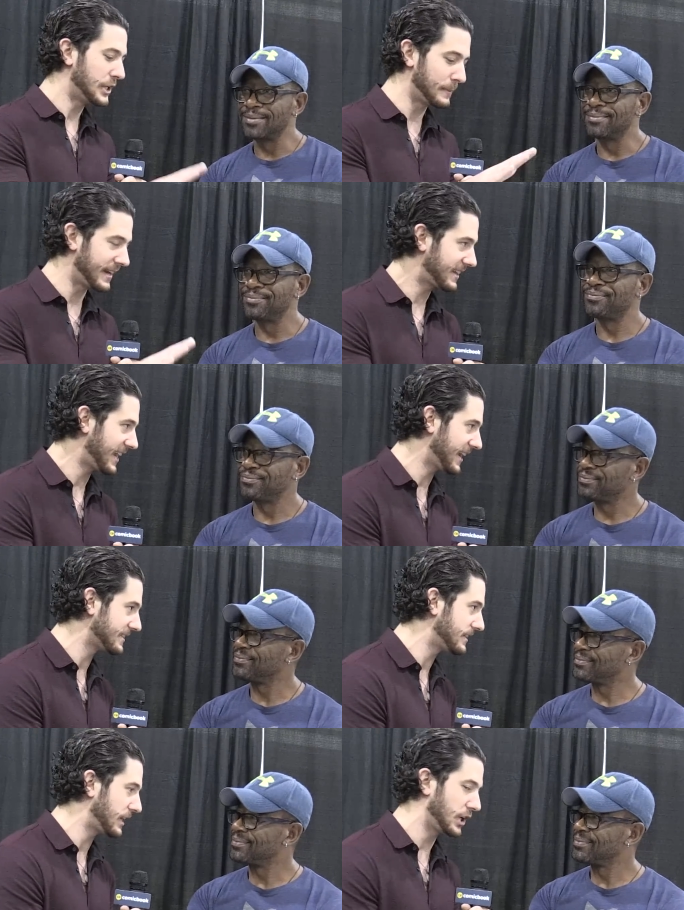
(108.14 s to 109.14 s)
Speaker 1: You meet King
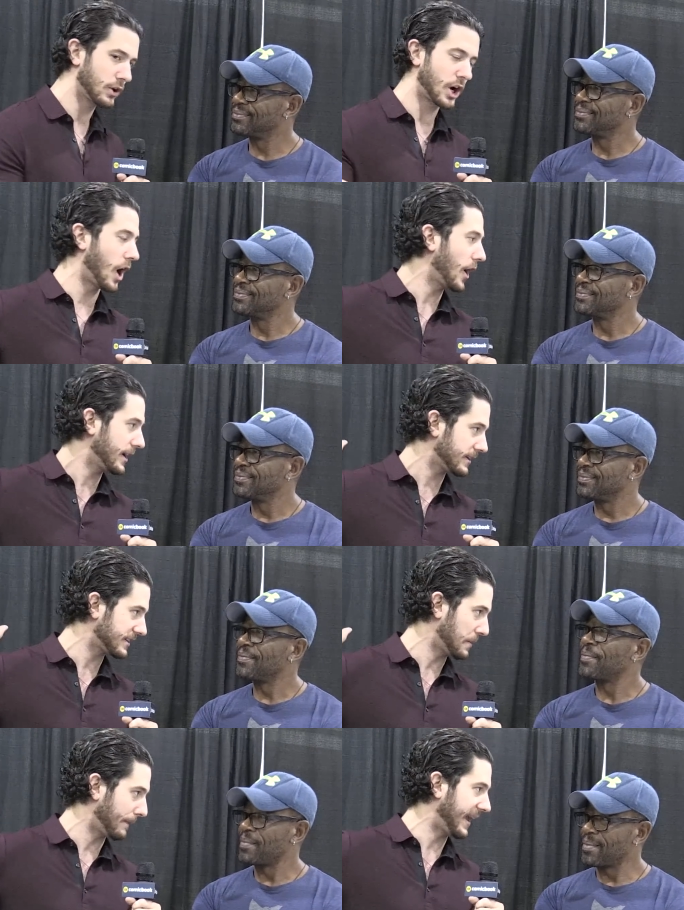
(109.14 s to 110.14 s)
Ezekiel. Khary
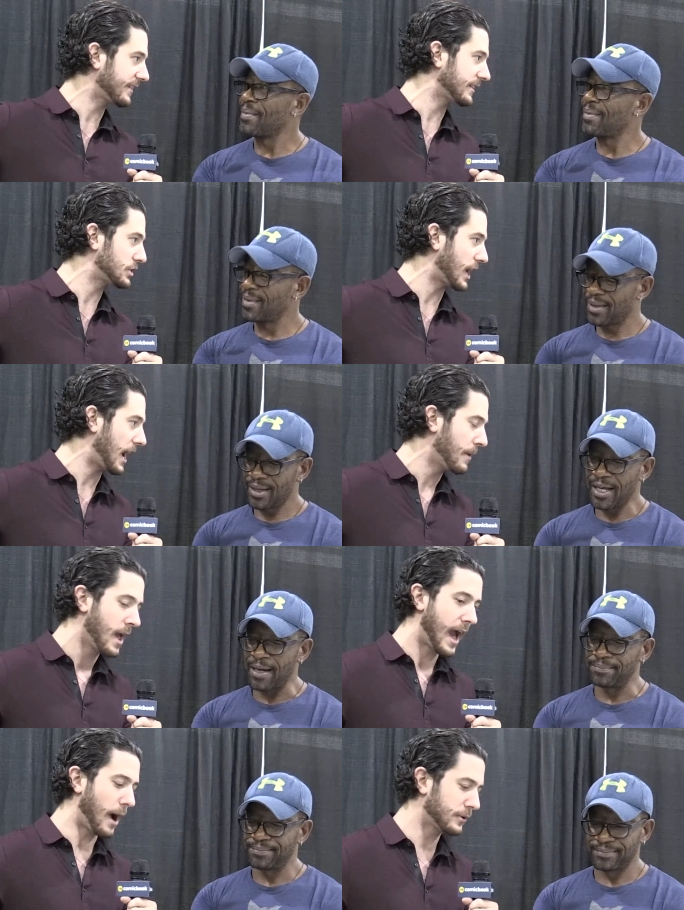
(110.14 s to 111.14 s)
does an amazing job. Yeah.
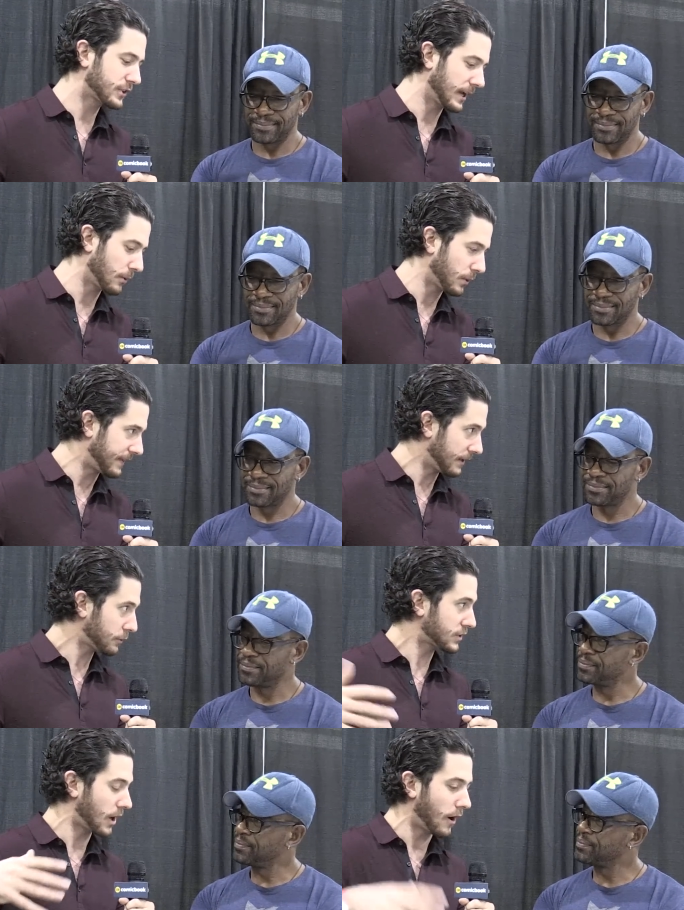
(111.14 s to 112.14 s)
How was it?
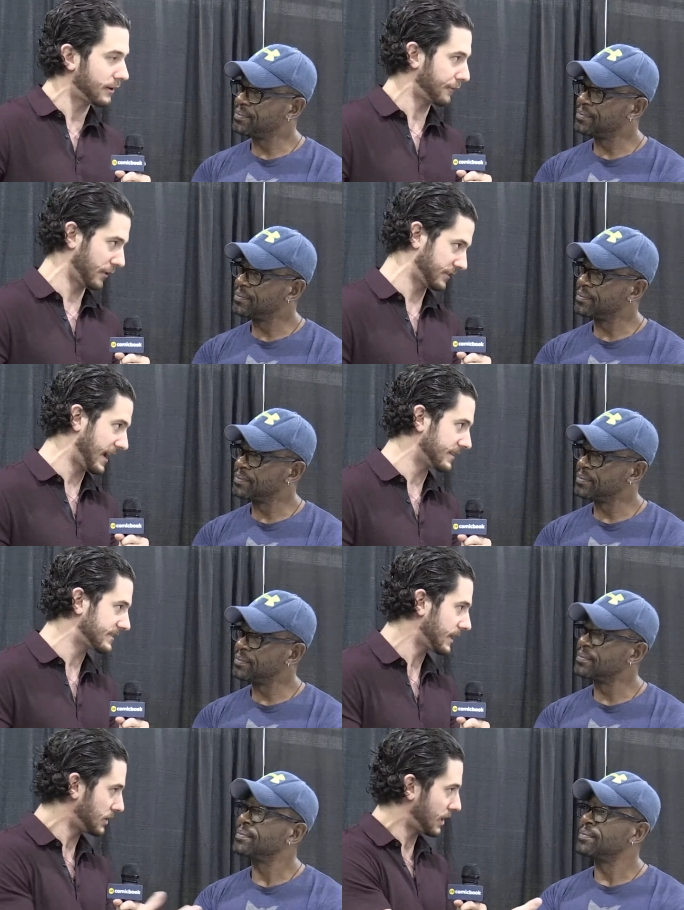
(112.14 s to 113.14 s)
This was Khary's first day on
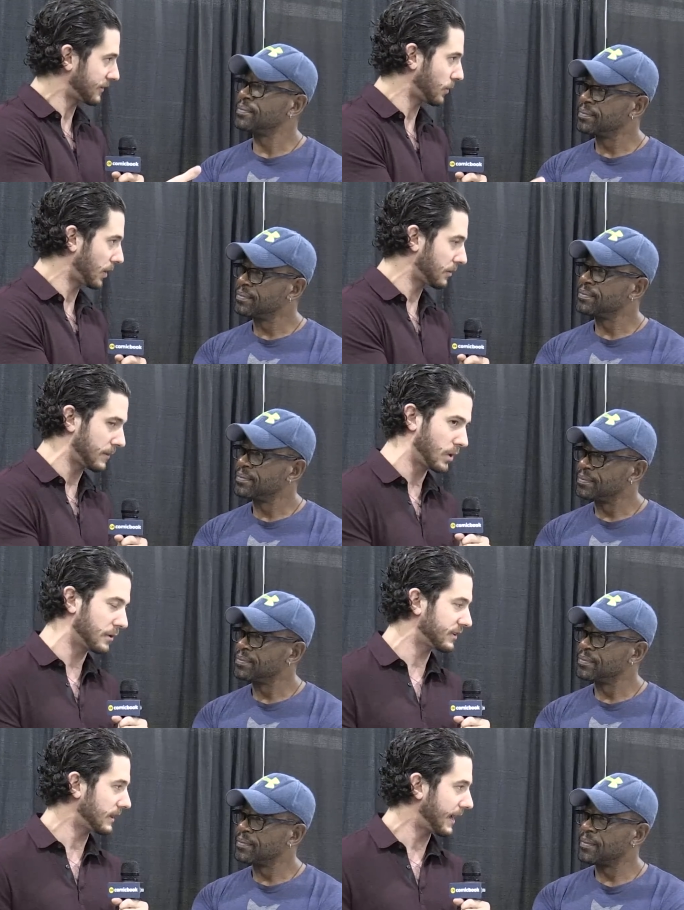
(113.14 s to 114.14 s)
set, and you got to work with him.
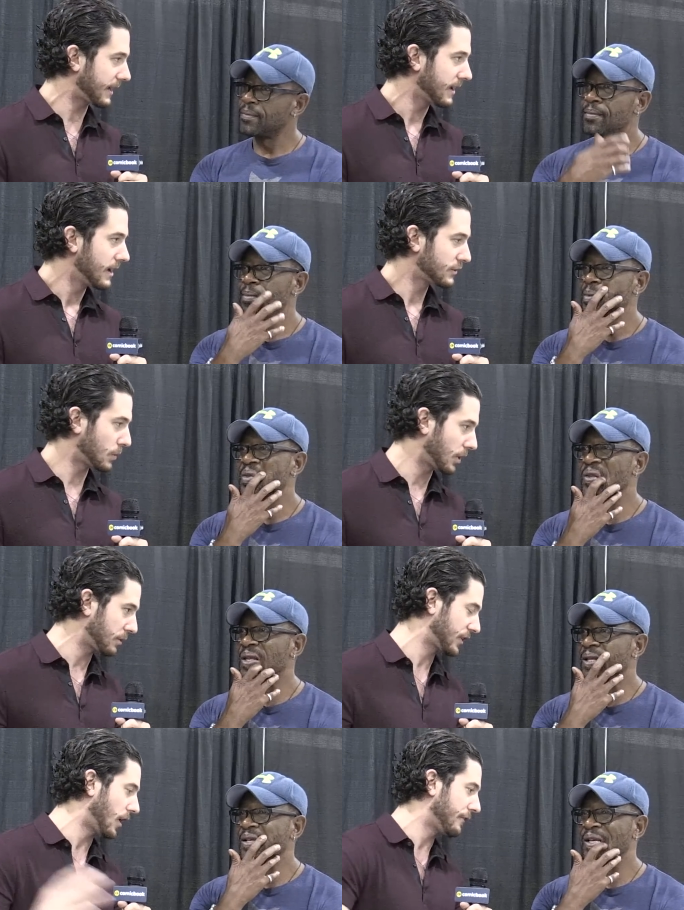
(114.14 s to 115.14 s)
What was it like to work
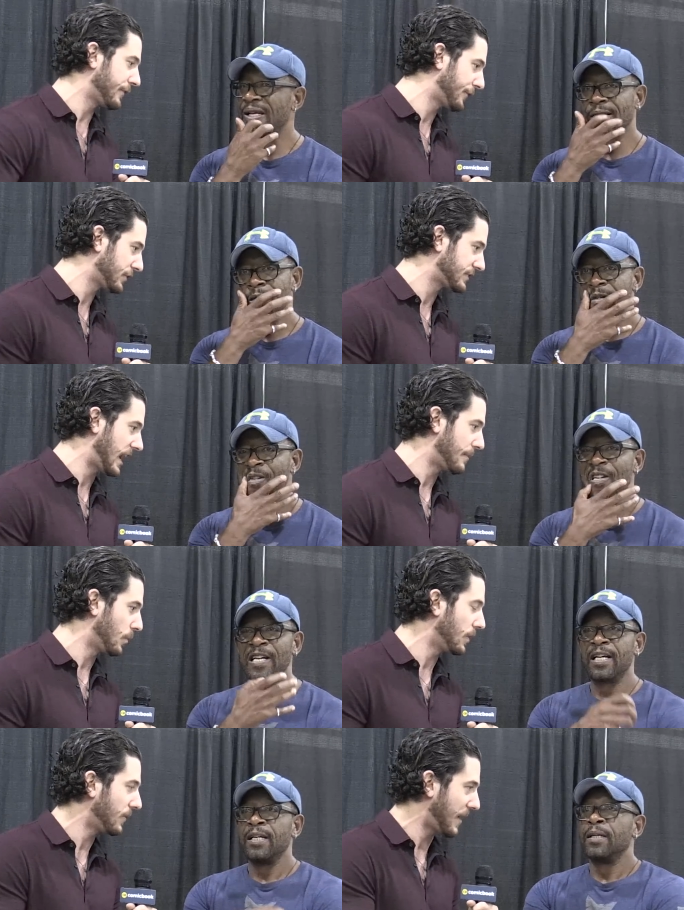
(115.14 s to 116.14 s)
with Khary for the first time?
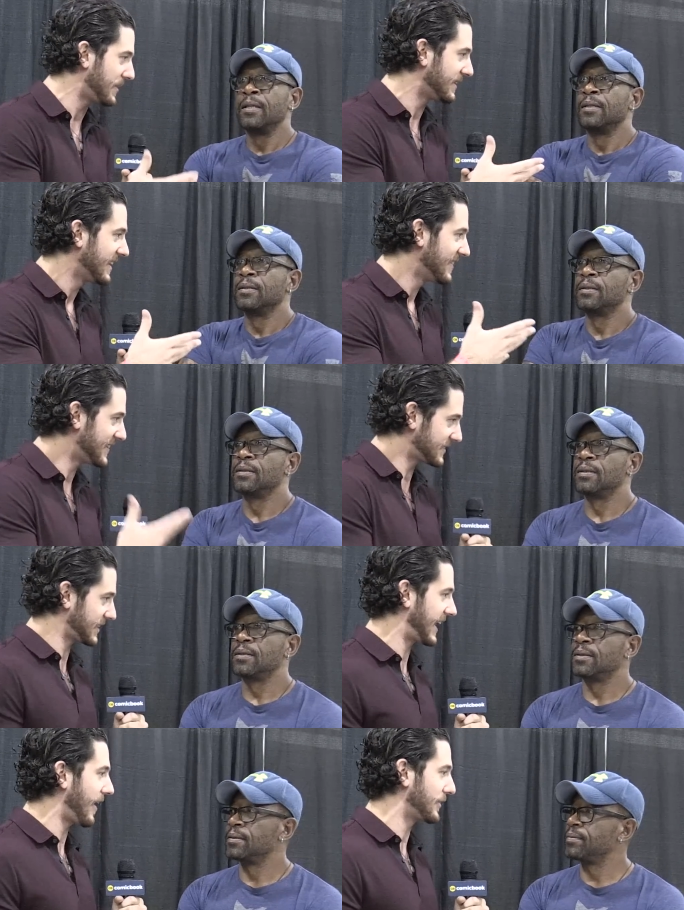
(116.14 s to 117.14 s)
And I mean, this is
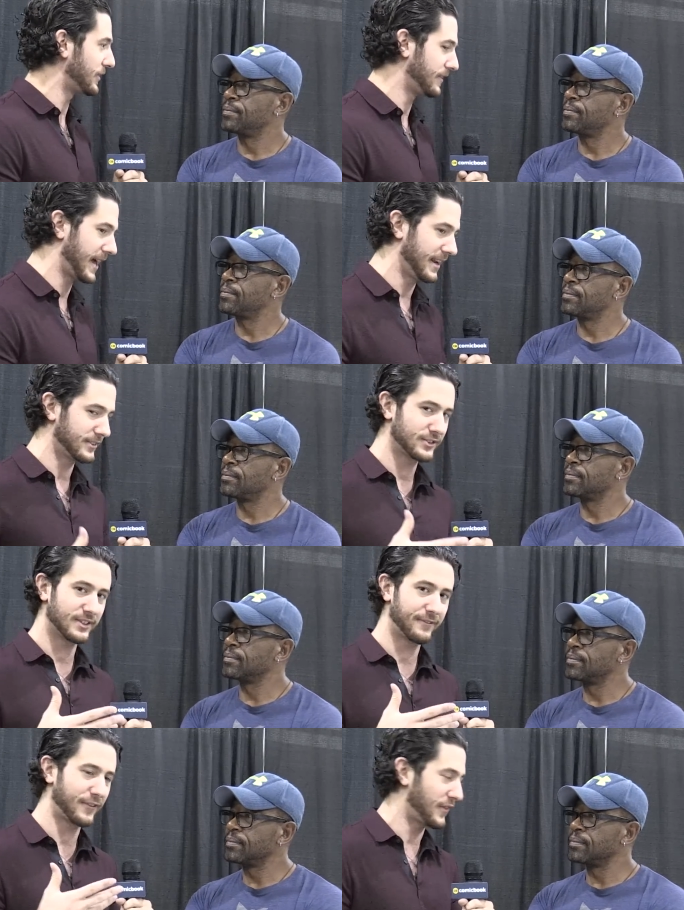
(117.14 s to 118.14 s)
a character that is,
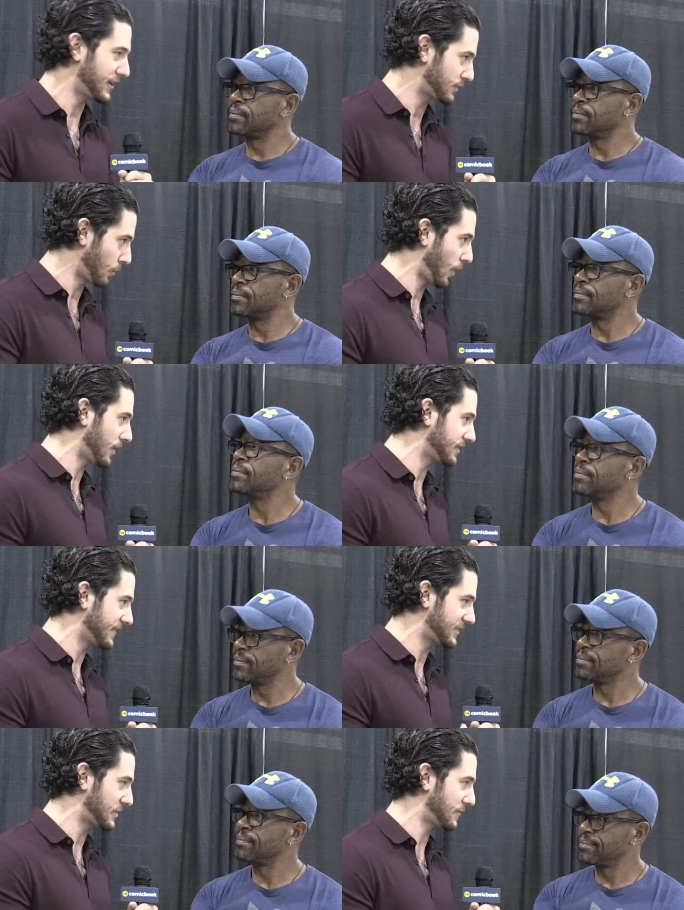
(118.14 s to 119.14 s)
for this world
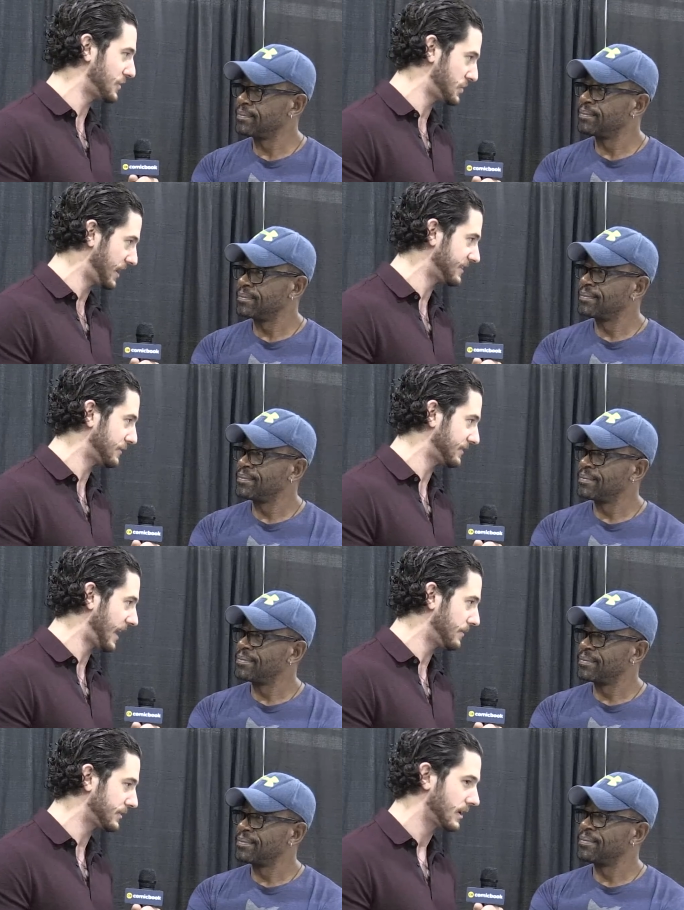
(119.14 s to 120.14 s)
and this universe you guys have
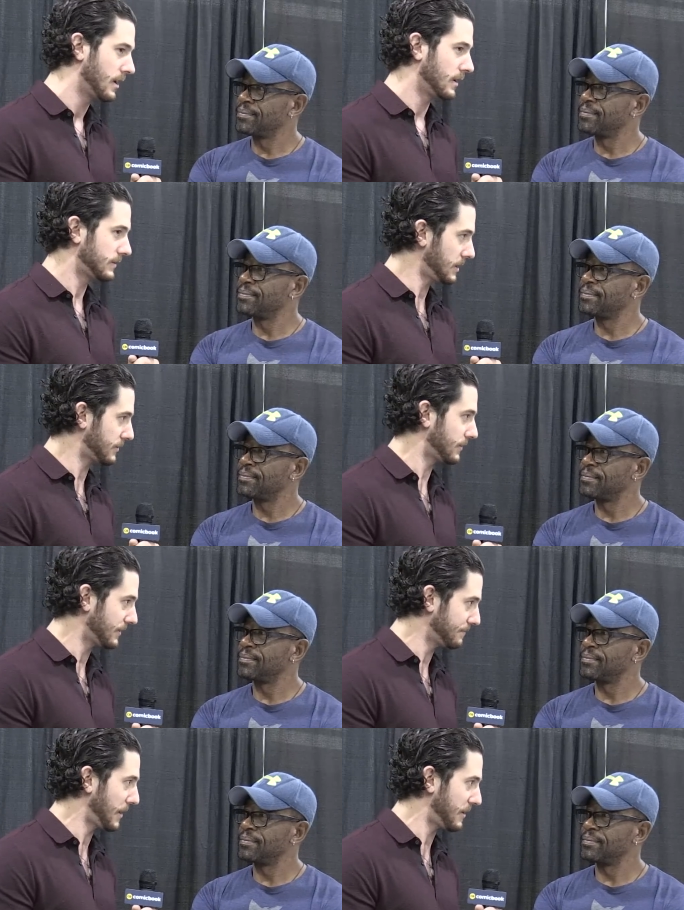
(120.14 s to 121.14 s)
established, seems
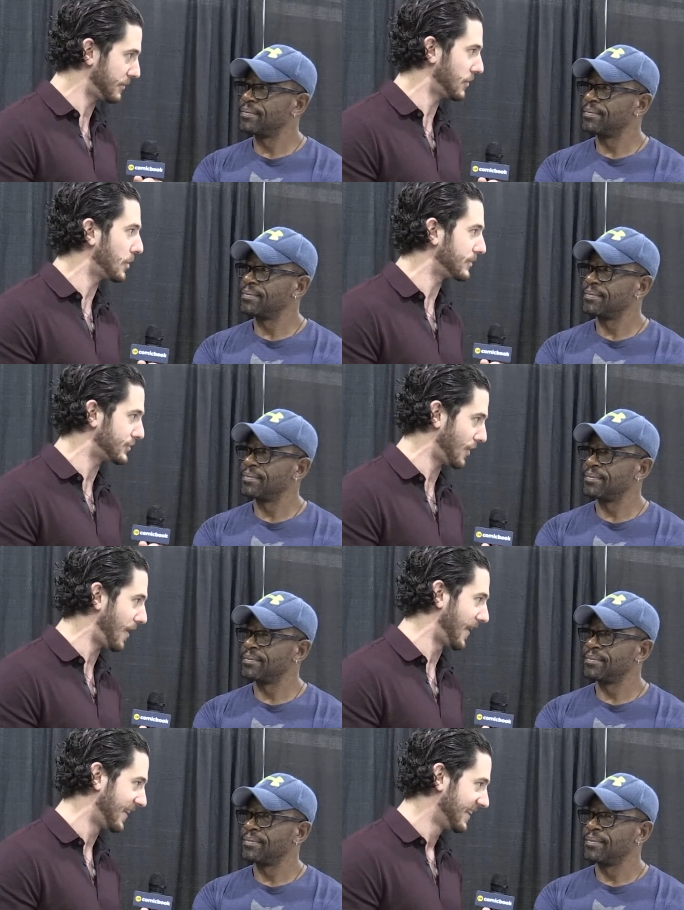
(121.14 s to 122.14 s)
maybe even a little
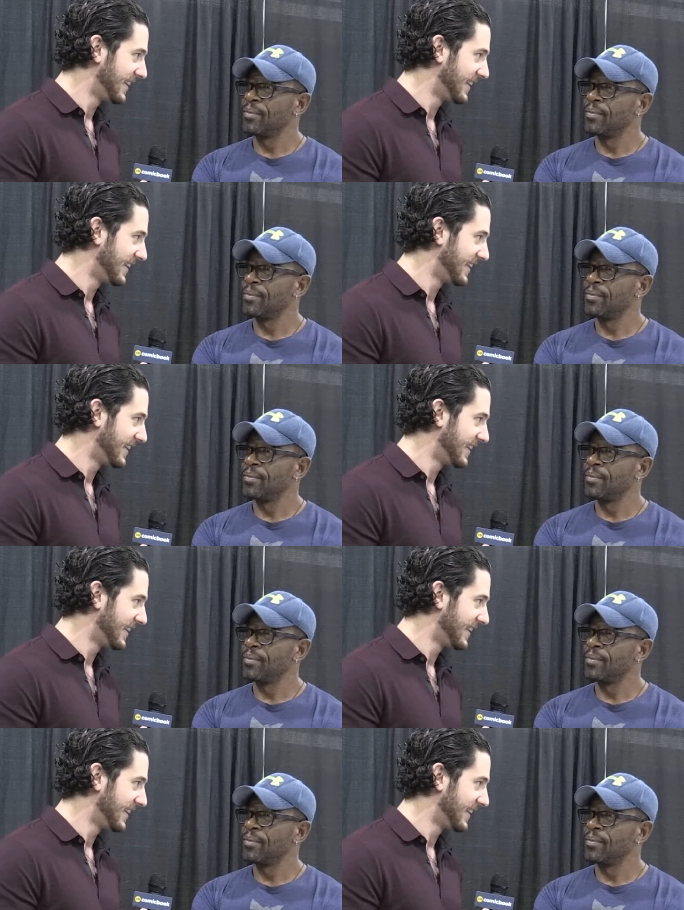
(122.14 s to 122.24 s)
bizarre.